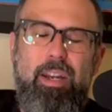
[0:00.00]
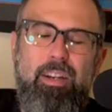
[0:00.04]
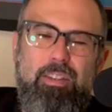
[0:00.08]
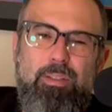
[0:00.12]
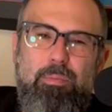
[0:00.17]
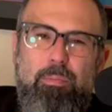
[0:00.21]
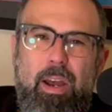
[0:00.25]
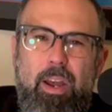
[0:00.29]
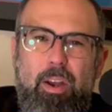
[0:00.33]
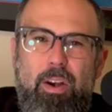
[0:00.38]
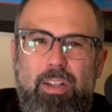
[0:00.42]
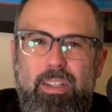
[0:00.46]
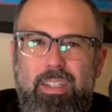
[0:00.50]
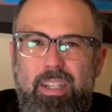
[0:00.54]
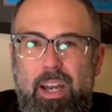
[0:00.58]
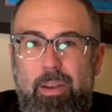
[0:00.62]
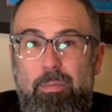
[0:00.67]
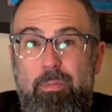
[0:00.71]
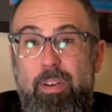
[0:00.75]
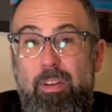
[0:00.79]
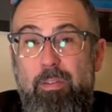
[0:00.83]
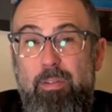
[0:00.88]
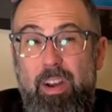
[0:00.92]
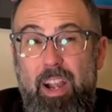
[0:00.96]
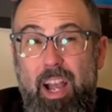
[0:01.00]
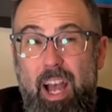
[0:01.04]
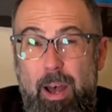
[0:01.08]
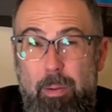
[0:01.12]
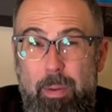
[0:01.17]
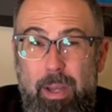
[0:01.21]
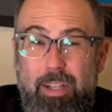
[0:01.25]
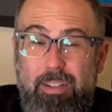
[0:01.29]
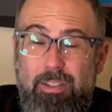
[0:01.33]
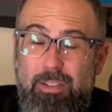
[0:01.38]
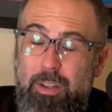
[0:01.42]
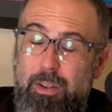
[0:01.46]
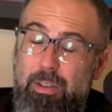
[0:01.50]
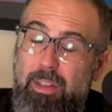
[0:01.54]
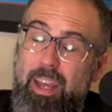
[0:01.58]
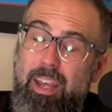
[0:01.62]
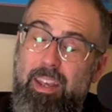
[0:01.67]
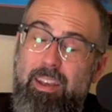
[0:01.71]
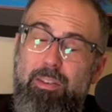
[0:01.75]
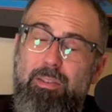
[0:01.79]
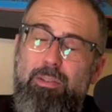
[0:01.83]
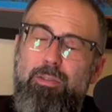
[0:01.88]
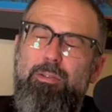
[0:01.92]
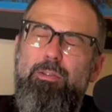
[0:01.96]
is my all-time favorite comic, so
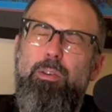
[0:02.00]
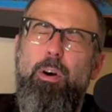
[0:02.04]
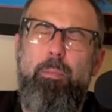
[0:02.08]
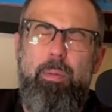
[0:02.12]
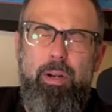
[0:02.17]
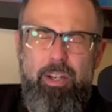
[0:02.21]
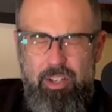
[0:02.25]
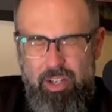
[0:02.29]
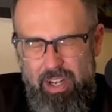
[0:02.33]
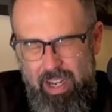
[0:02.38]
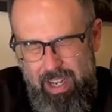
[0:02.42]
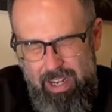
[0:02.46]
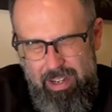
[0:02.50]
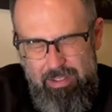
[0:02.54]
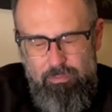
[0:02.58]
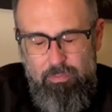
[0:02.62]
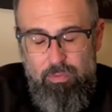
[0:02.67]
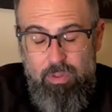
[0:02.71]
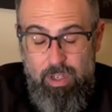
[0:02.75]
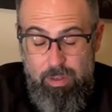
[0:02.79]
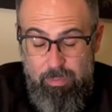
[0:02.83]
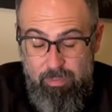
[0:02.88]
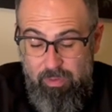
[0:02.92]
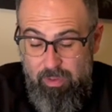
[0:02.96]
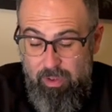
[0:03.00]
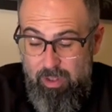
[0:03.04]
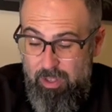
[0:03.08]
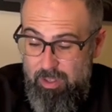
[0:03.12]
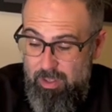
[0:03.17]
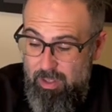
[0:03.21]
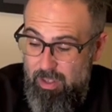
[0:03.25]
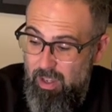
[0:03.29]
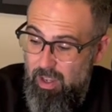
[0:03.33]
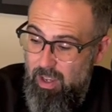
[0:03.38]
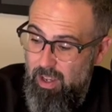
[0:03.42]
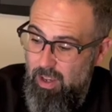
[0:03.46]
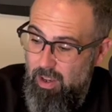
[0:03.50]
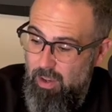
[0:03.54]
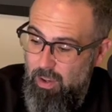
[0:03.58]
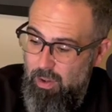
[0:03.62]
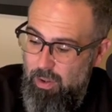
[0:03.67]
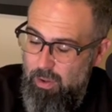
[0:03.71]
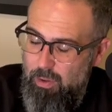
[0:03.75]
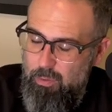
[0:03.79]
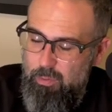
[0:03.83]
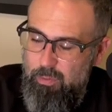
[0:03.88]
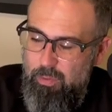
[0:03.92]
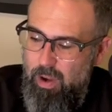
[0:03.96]
thank you so much again, Jim, for this
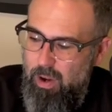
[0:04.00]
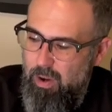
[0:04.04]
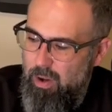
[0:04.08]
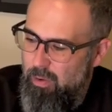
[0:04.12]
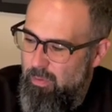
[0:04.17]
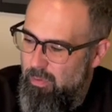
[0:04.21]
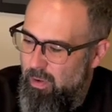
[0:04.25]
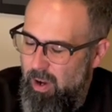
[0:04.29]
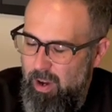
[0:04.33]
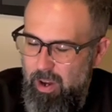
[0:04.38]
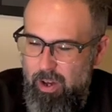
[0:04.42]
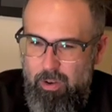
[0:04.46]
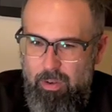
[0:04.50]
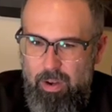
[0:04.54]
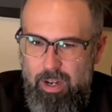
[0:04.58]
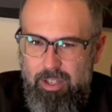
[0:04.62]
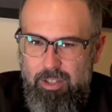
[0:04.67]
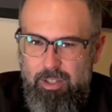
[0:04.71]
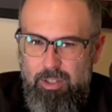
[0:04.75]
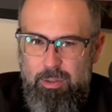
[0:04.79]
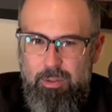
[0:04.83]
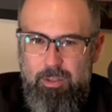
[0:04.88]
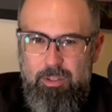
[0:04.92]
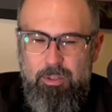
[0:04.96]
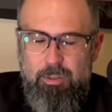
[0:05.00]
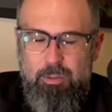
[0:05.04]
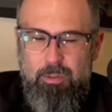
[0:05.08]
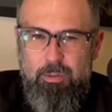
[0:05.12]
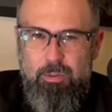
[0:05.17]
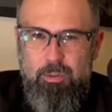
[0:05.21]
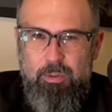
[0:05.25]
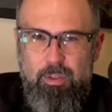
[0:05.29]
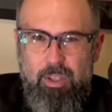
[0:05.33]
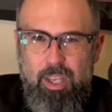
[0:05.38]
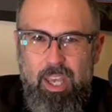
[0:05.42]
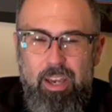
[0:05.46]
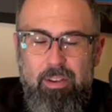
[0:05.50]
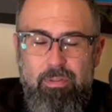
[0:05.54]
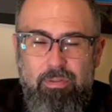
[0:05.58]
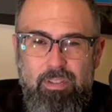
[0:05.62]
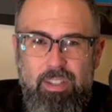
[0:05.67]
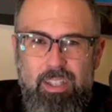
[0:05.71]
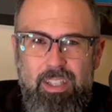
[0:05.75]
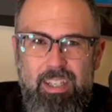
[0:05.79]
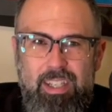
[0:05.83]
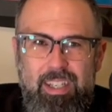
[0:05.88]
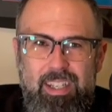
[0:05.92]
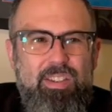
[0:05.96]
very, very gracious
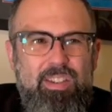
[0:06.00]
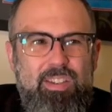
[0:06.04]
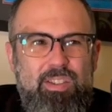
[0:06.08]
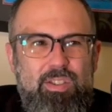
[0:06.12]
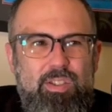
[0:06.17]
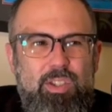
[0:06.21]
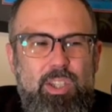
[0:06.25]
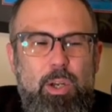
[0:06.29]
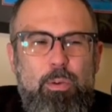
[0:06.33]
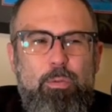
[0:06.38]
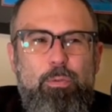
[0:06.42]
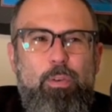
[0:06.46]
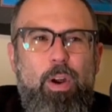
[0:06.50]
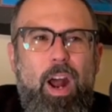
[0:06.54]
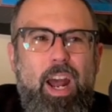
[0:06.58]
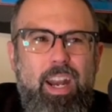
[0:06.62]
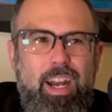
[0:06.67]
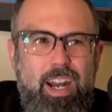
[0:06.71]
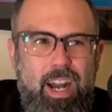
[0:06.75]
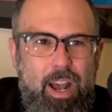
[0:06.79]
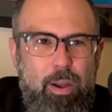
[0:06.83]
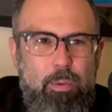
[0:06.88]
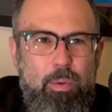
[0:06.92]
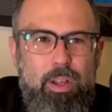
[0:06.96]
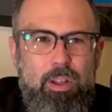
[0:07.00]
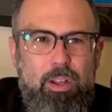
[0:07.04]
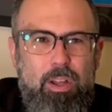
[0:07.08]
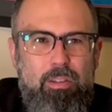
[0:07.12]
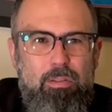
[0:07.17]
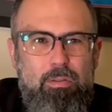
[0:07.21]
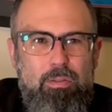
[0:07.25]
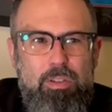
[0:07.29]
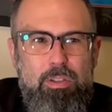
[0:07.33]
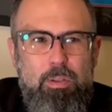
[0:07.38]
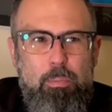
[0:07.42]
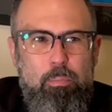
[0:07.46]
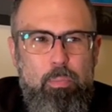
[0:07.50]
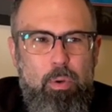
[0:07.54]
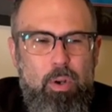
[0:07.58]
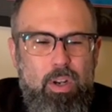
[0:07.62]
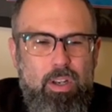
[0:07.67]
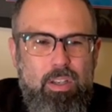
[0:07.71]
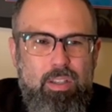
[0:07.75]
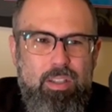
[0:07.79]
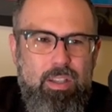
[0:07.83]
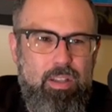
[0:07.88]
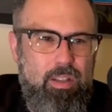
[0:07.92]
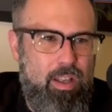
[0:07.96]
gift. So Friday night we looked through some
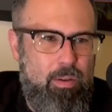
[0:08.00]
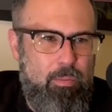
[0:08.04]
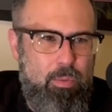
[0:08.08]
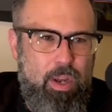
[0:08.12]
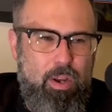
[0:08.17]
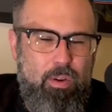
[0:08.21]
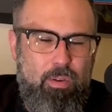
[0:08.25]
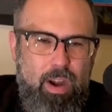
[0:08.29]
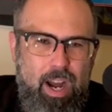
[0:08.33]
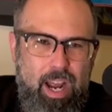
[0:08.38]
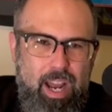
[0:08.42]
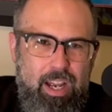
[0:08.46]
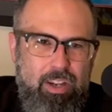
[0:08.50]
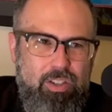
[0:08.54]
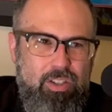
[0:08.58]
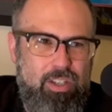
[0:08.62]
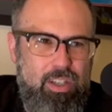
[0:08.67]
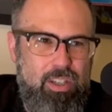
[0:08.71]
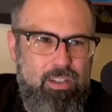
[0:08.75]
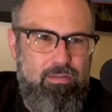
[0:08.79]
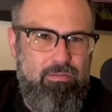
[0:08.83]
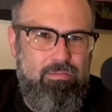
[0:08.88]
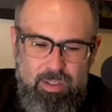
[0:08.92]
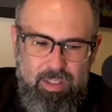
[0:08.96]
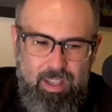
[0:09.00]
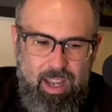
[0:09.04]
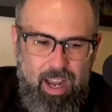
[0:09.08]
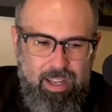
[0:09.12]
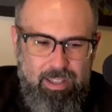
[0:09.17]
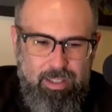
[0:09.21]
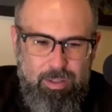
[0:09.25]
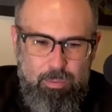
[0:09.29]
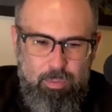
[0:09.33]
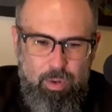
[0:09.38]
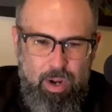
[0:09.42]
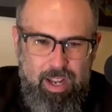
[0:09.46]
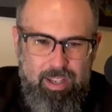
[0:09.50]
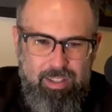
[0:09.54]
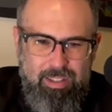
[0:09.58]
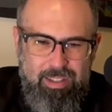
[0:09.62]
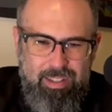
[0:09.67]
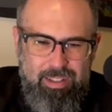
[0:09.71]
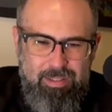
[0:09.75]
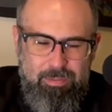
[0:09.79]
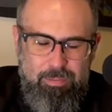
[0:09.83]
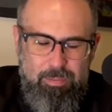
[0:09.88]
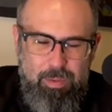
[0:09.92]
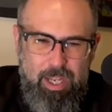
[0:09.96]
books, and then we crashed and got some rest.
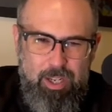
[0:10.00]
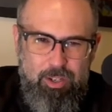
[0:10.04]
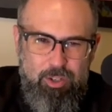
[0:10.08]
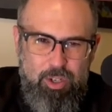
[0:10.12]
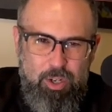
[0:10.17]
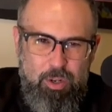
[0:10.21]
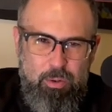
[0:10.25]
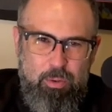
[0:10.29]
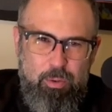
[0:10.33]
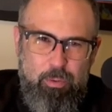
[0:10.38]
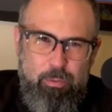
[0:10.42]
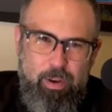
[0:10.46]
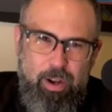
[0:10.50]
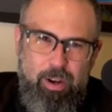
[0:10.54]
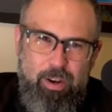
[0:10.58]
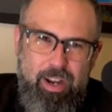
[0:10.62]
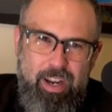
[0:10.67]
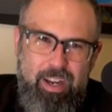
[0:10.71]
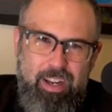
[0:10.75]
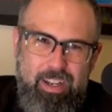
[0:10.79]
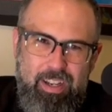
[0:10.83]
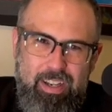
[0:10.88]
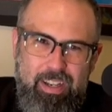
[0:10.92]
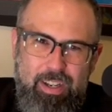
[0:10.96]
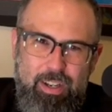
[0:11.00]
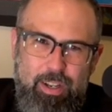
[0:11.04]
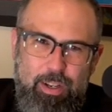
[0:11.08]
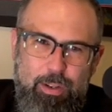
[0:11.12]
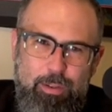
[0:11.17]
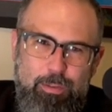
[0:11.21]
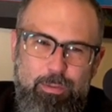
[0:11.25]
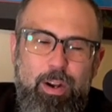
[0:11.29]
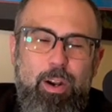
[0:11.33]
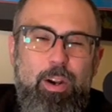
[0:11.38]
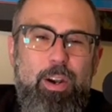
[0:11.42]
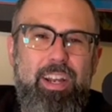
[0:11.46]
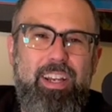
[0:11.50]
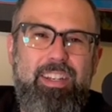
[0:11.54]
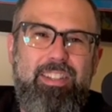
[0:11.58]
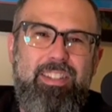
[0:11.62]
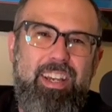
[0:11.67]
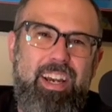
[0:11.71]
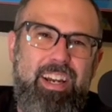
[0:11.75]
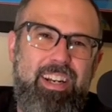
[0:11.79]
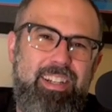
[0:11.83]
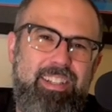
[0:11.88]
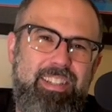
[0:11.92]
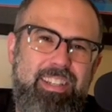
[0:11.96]
And me and Joe were very, very
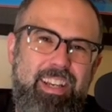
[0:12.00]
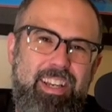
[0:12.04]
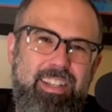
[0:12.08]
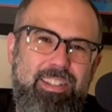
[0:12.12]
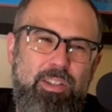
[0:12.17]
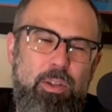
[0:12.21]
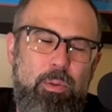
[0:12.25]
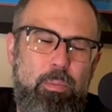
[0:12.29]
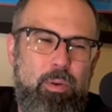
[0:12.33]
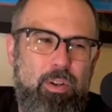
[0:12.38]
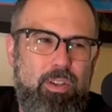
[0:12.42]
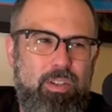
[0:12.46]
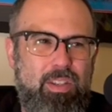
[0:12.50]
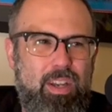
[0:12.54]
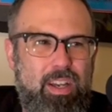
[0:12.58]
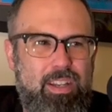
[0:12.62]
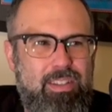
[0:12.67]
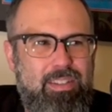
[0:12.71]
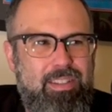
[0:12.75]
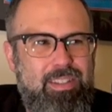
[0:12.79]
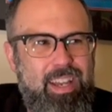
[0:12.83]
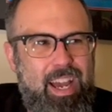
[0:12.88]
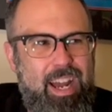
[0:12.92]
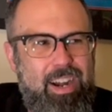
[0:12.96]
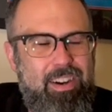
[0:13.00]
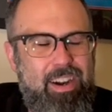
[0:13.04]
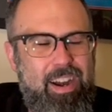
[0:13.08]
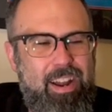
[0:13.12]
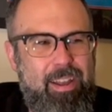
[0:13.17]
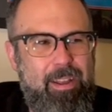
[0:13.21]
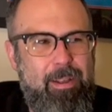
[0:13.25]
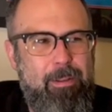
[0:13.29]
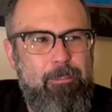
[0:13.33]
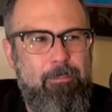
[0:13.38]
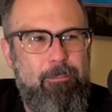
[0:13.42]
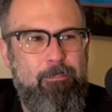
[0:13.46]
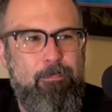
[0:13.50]
excited to get to the books on Saturday.